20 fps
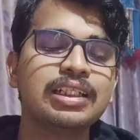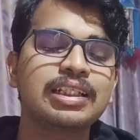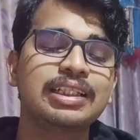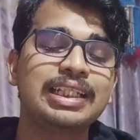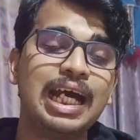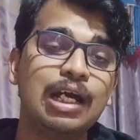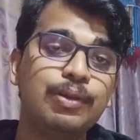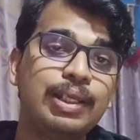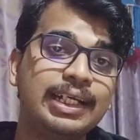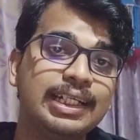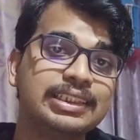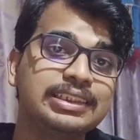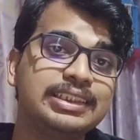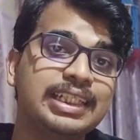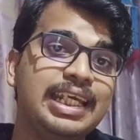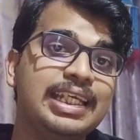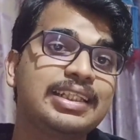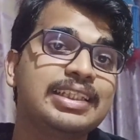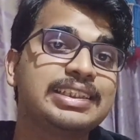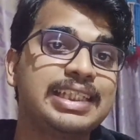Now let us
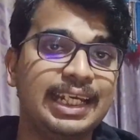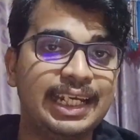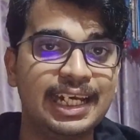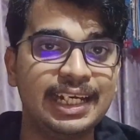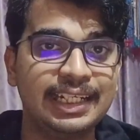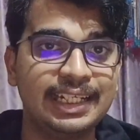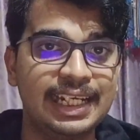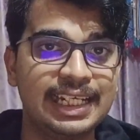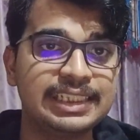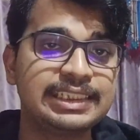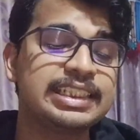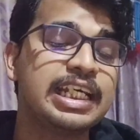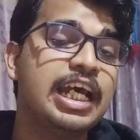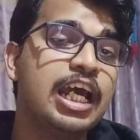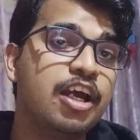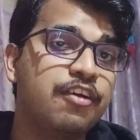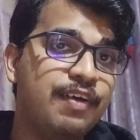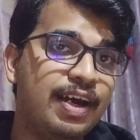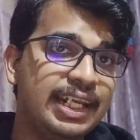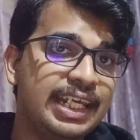take the second case,
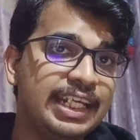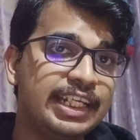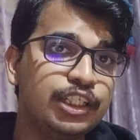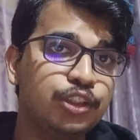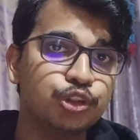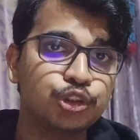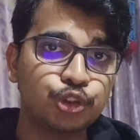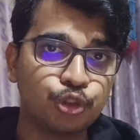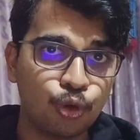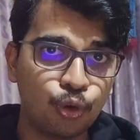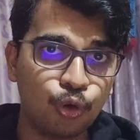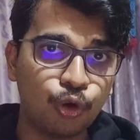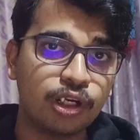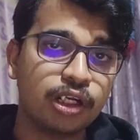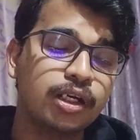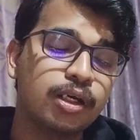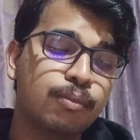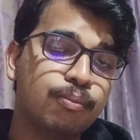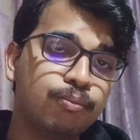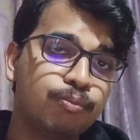wherein you
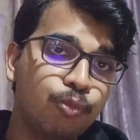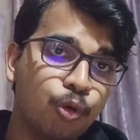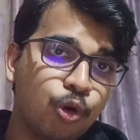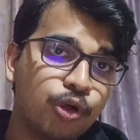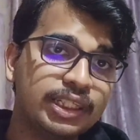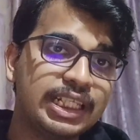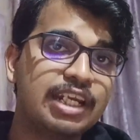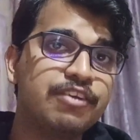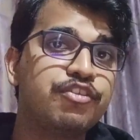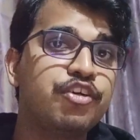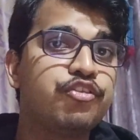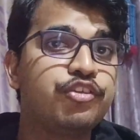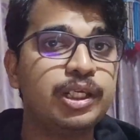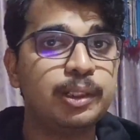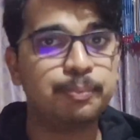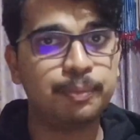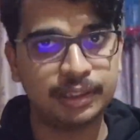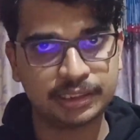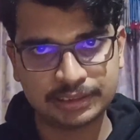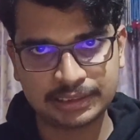score more than
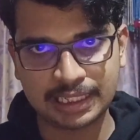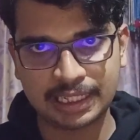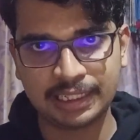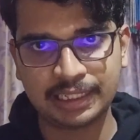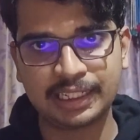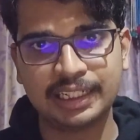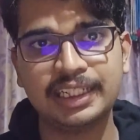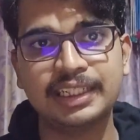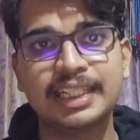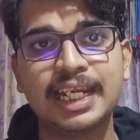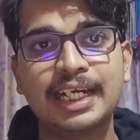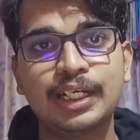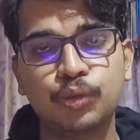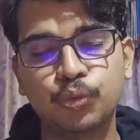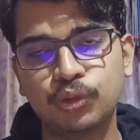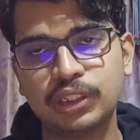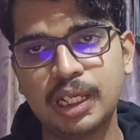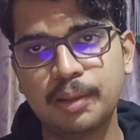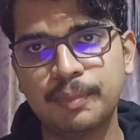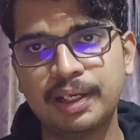50% in that
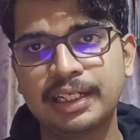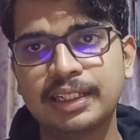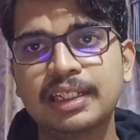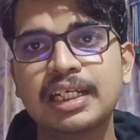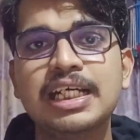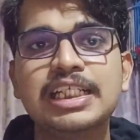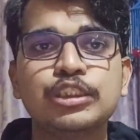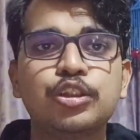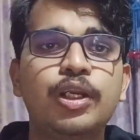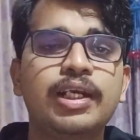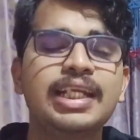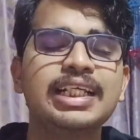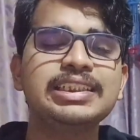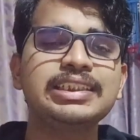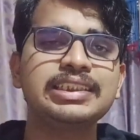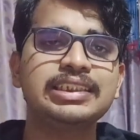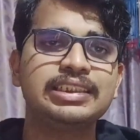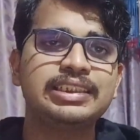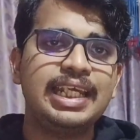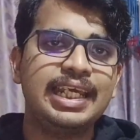tournament. So let us
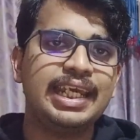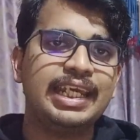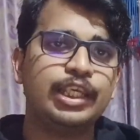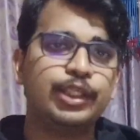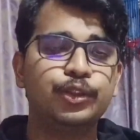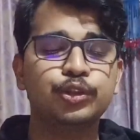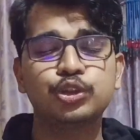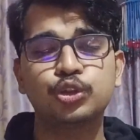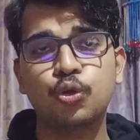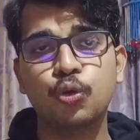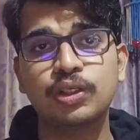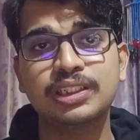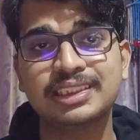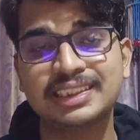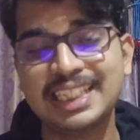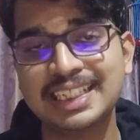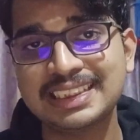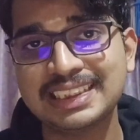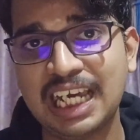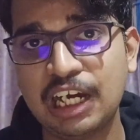take you score
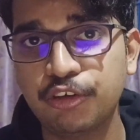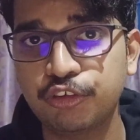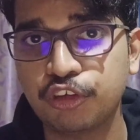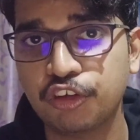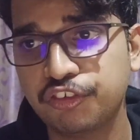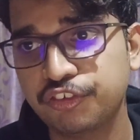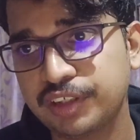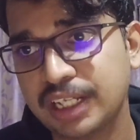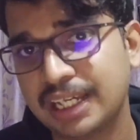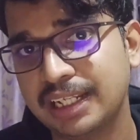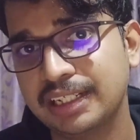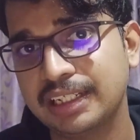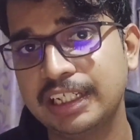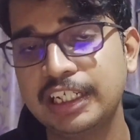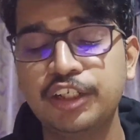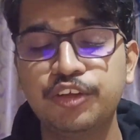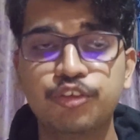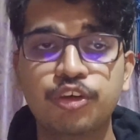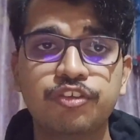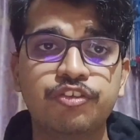6 out of 10
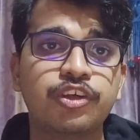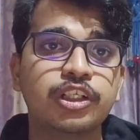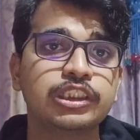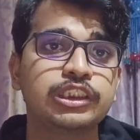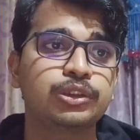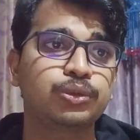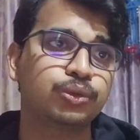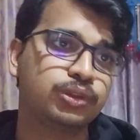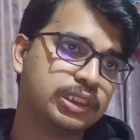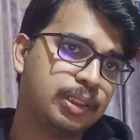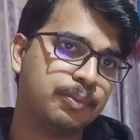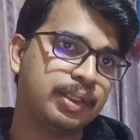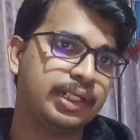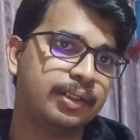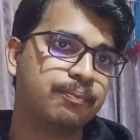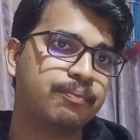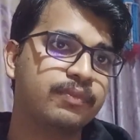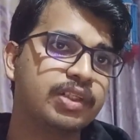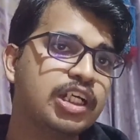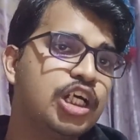in your first tournament.